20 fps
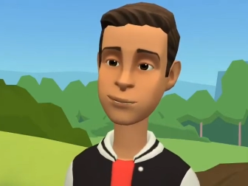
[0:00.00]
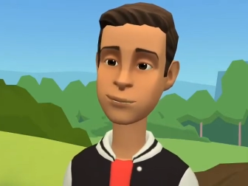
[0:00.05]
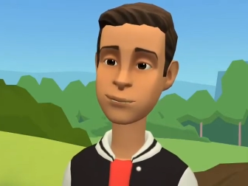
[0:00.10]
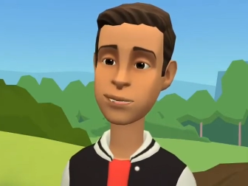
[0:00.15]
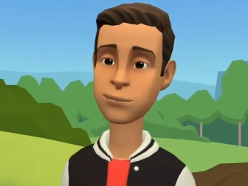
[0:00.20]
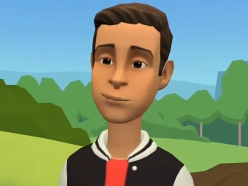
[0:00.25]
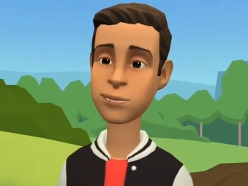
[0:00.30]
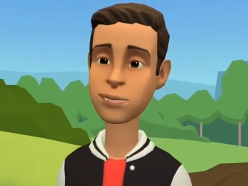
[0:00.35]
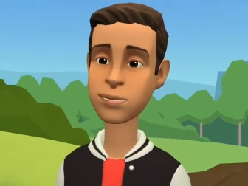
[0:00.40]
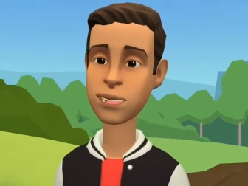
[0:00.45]

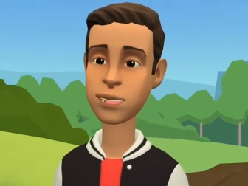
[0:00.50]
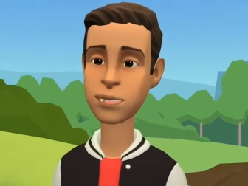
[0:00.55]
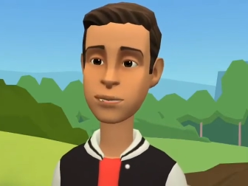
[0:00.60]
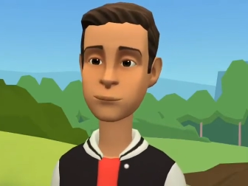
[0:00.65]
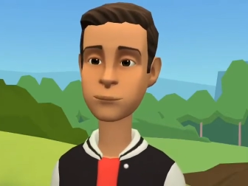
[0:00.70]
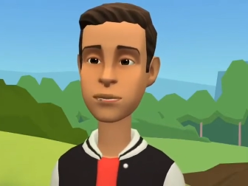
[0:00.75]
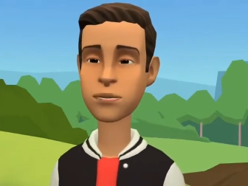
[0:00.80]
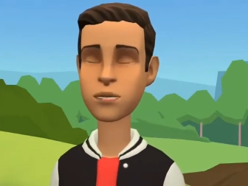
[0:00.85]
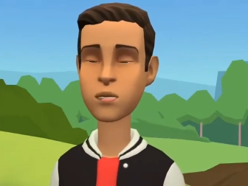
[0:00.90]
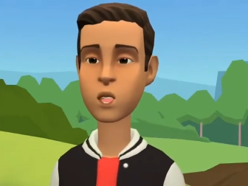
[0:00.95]

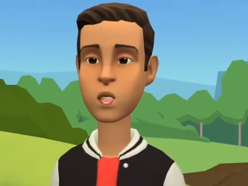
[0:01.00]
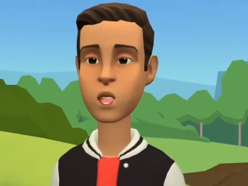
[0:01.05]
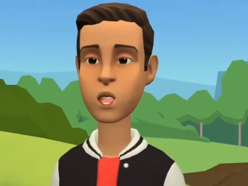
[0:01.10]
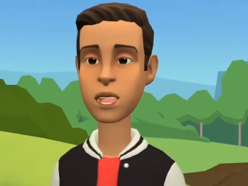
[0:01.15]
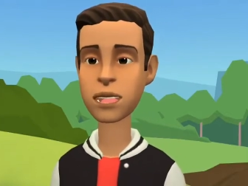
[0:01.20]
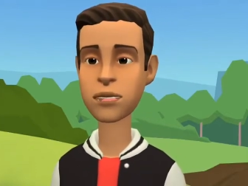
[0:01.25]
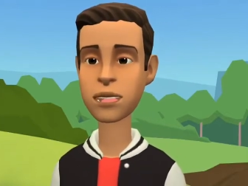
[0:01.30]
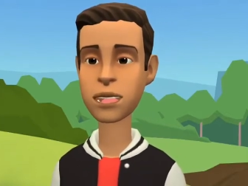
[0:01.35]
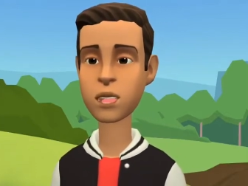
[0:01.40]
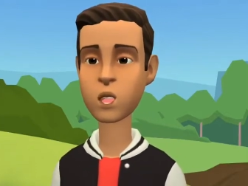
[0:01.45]
subscribe if you
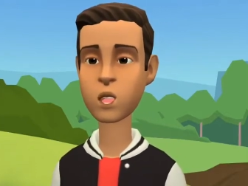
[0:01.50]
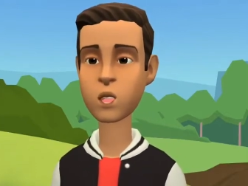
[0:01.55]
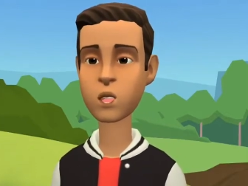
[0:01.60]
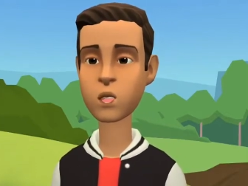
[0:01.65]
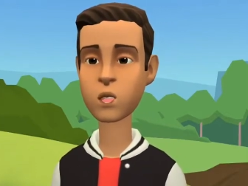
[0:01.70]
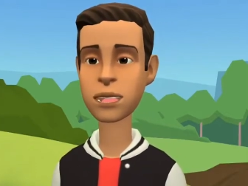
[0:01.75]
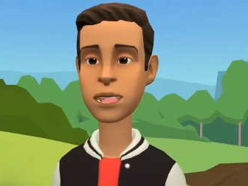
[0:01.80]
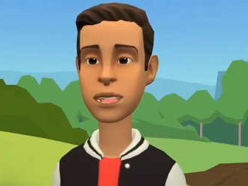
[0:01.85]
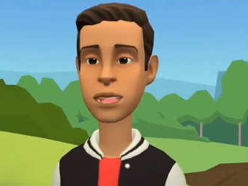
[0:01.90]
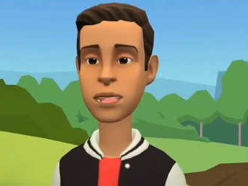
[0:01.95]
haven't
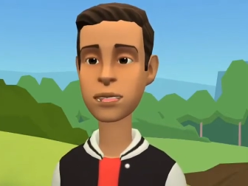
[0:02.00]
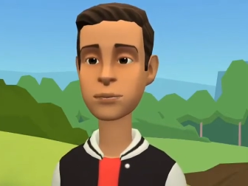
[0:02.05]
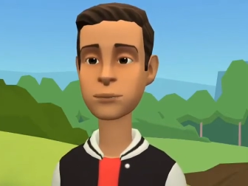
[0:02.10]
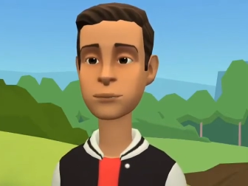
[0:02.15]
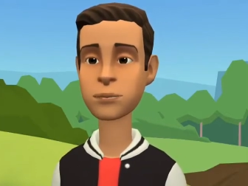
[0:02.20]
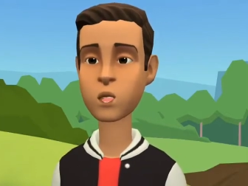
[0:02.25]
already,